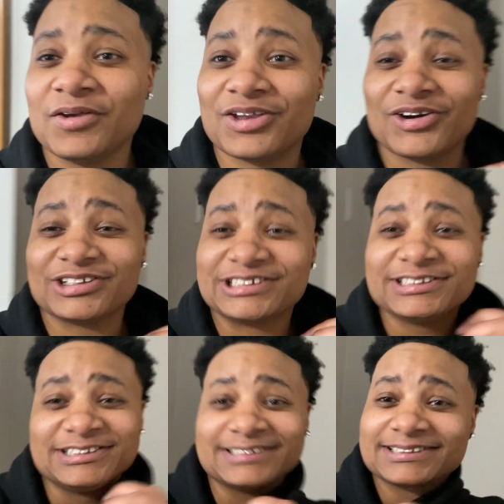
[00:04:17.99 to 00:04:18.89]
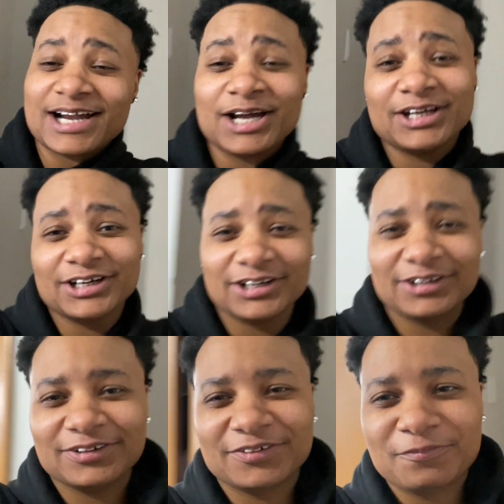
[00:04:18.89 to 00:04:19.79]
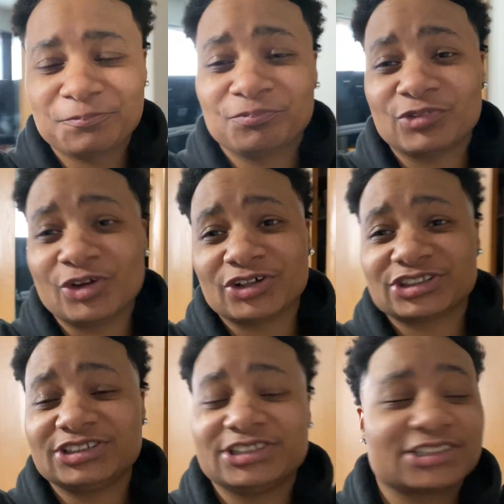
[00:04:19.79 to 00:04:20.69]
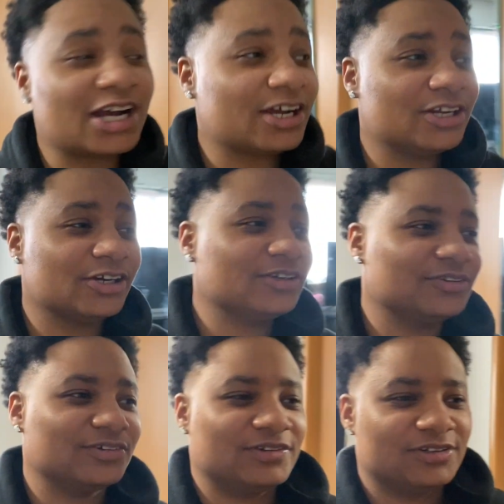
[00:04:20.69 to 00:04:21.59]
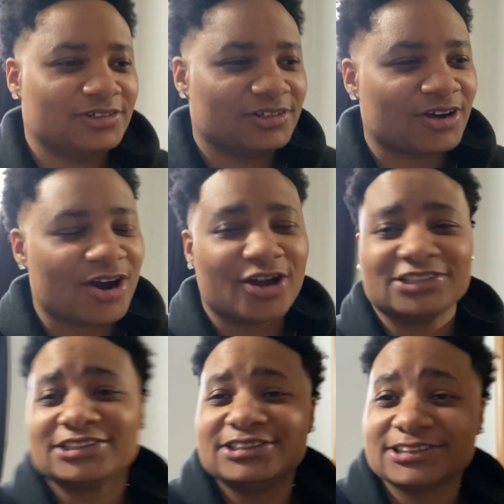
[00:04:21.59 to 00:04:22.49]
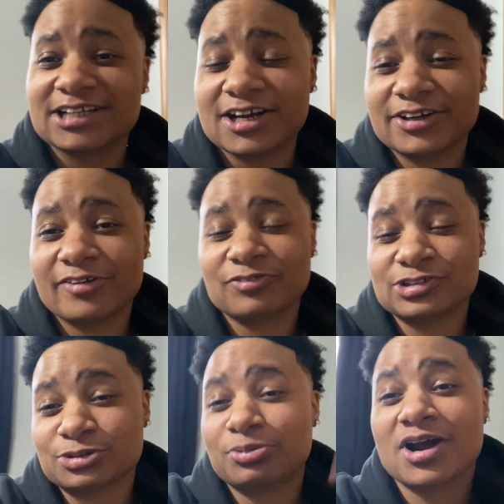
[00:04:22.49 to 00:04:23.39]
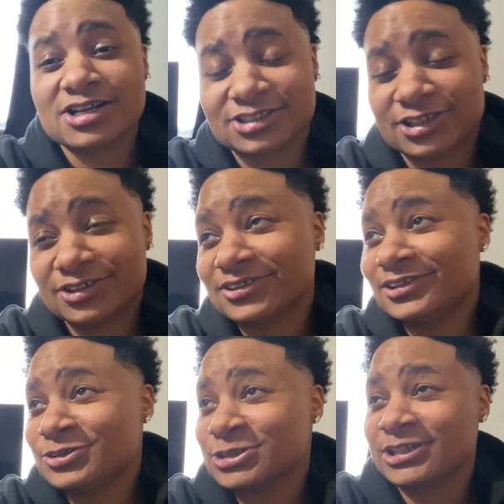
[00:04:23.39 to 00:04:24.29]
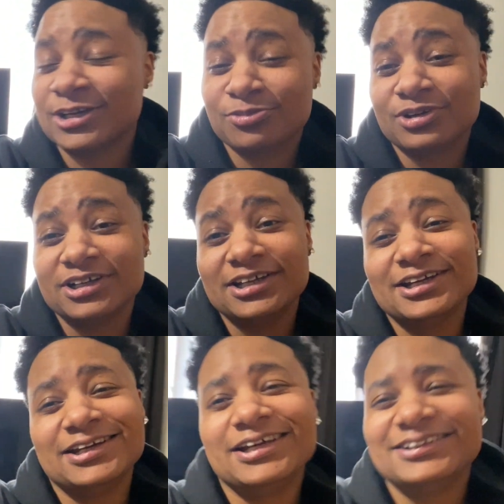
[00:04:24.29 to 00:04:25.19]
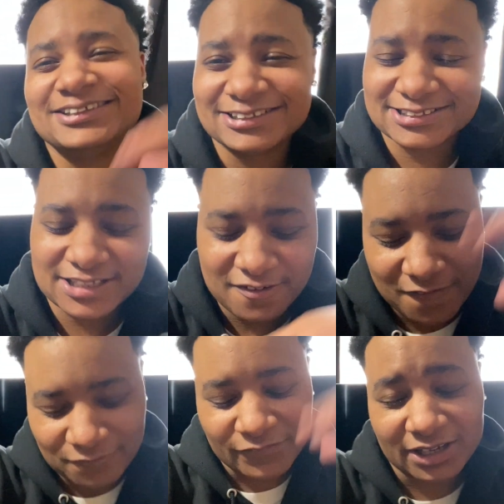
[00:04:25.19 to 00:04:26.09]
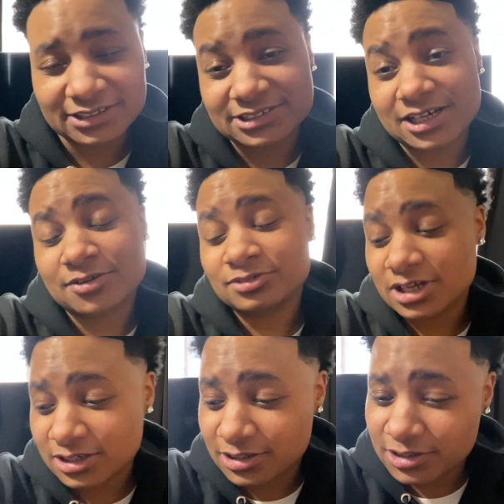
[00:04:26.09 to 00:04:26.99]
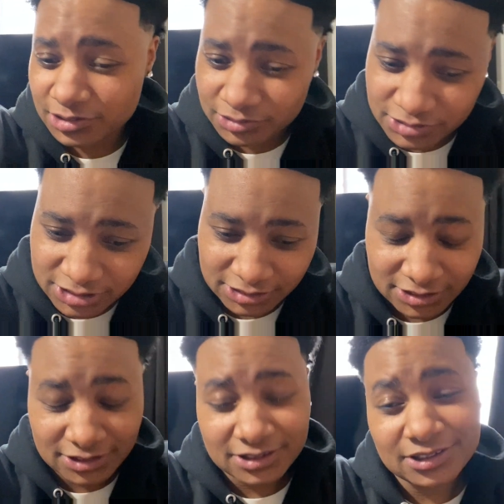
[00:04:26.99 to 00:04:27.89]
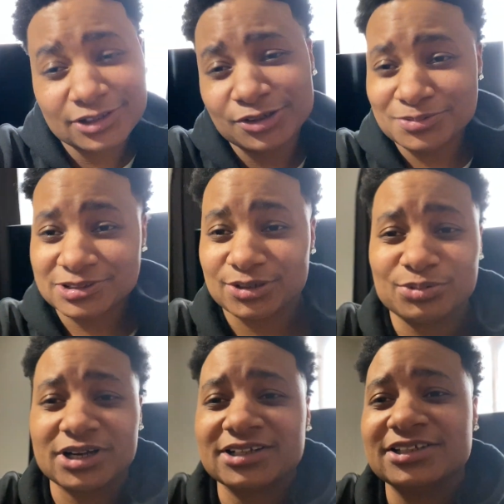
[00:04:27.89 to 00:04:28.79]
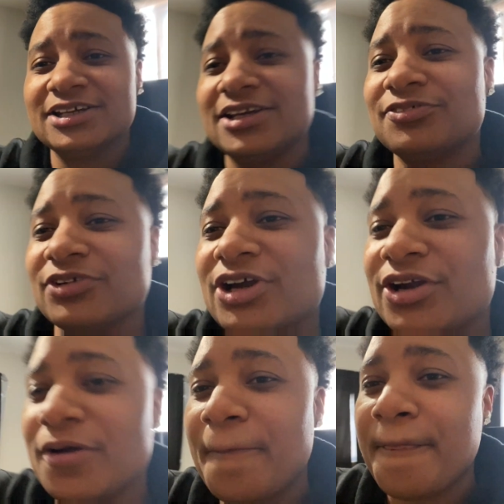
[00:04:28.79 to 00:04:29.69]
Y'all, she just got here. Y'all, she just got here. All right, she just got here. I'm finna surprise her, you know what I'm saying, with this Valentine's Day gifts. You know what I'm saying, what I did for her.